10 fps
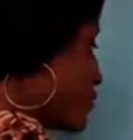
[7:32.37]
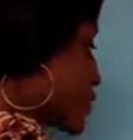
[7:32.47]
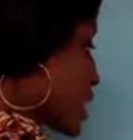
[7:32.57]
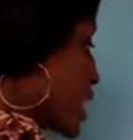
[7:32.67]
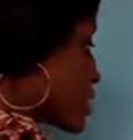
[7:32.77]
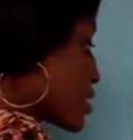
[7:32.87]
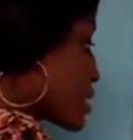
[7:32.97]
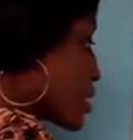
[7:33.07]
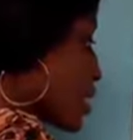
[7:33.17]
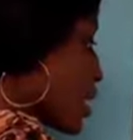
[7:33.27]

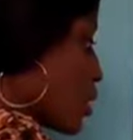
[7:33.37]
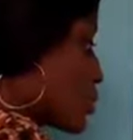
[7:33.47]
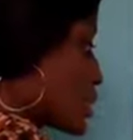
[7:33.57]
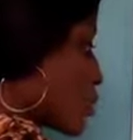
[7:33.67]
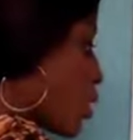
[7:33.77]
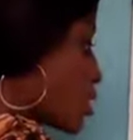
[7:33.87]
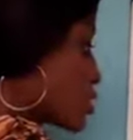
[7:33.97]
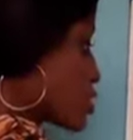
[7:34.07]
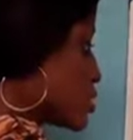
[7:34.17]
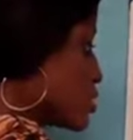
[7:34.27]
Celsius scale is
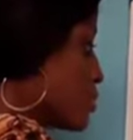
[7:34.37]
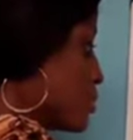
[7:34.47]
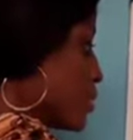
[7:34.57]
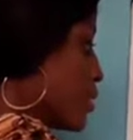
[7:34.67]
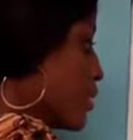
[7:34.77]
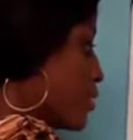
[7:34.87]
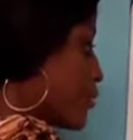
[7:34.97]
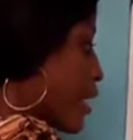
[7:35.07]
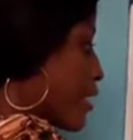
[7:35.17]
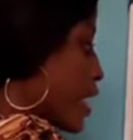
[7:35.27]
equal to
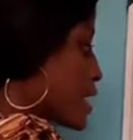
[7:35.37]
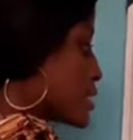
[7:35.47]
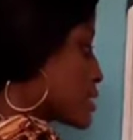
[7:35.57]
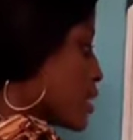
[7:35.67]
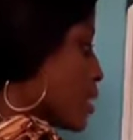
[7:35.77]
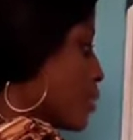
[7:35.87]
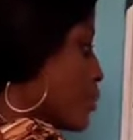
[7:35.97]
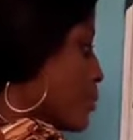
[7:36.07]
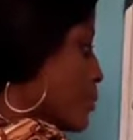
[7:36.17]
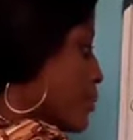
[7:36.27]
Fahrenheit
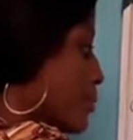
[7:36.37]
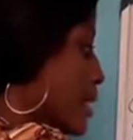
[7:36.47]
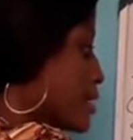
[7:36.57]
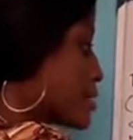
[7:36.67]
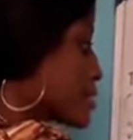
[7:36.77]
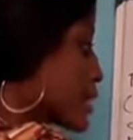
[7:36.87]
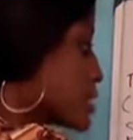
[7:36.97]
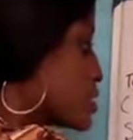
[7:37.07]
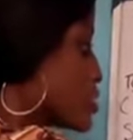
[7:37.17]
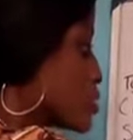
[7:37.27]
scale minus
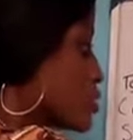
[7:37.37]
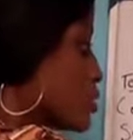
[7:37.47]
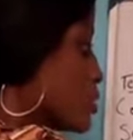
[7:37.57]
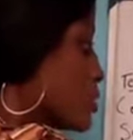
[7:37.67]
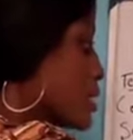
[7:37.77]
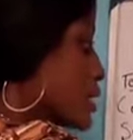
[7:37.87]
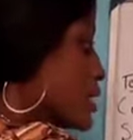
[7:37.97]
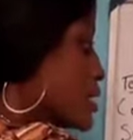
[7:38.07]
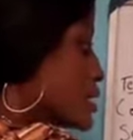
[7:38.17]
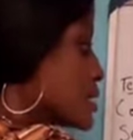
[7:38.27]
32
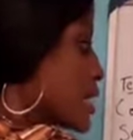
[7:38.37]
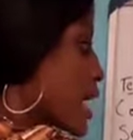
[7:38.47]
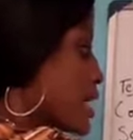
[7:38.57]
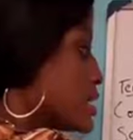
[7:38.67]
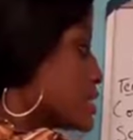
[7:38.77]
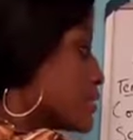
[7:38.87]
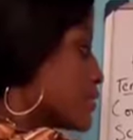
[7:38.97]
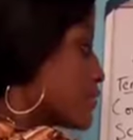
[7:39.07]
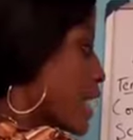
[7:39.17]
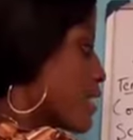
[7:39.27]
times
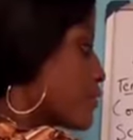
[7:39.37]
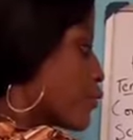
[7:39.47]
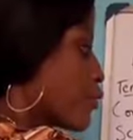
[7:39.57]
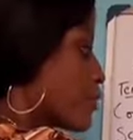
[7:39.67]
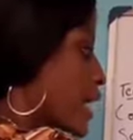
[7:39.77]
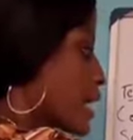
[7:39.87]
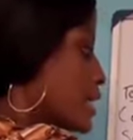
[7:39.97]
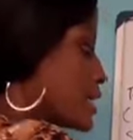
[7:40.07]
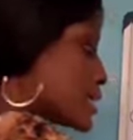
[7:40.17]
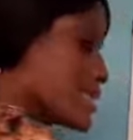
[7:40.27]
5 over
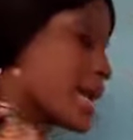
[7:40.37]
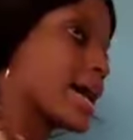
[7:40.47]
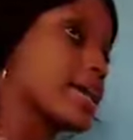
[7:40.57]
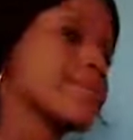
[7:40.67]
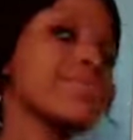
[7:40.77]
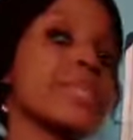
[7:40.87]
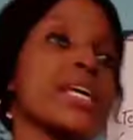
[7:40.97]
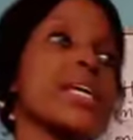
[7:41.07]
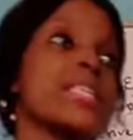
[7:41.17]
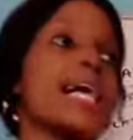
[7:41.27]
9.
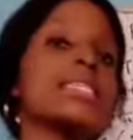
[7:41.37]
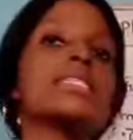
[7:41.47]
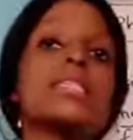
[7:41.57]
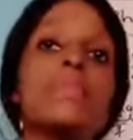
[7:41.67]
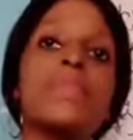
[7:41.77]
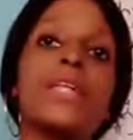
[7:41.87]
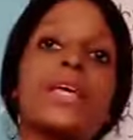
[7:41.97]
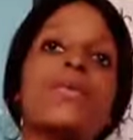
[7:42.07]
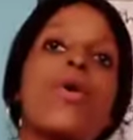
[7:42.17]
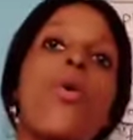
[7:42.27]
That is
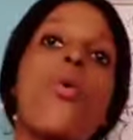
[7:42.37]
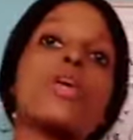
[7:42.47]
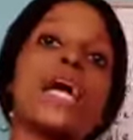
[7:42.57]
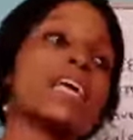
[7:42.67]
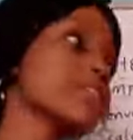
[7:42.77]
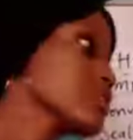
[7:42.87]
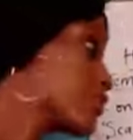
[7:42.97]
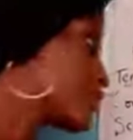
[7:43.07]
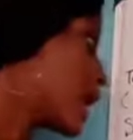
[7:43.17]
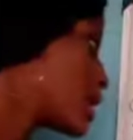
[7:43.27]
simply when you are given
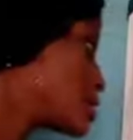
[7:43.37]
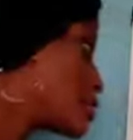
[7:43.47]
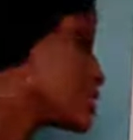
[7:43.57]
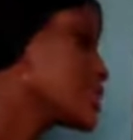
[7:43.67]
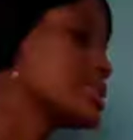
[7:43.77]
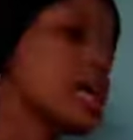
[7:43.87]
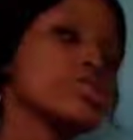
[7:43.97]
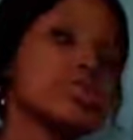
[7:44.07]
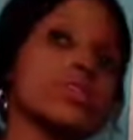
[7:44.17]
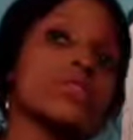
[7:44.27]
your value in
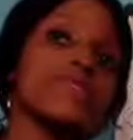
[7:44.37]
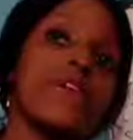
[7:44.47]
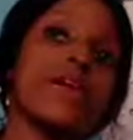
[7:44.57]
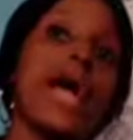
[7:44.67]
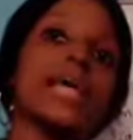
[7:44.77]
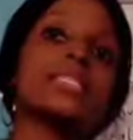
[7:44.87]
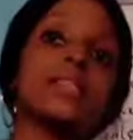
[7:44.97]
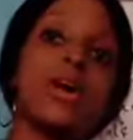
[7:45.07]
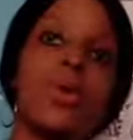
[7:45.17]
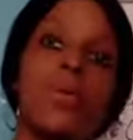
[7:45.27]
Celsius Fahrenheit
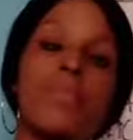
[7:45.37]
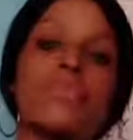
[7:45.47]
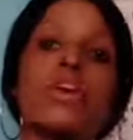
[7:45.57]
scale